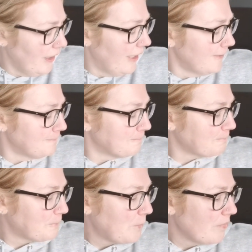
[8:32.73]
Yeah,
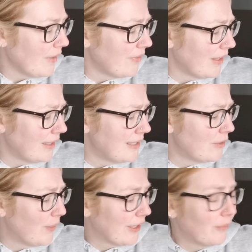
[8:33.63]
I think I
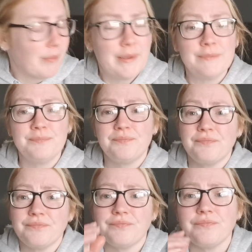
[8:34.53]
need to wake up a bit.
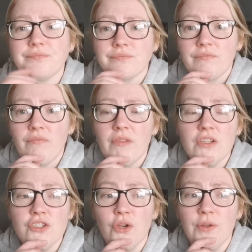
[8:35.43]

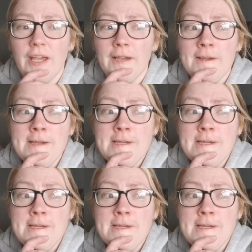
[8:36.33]
So yeah,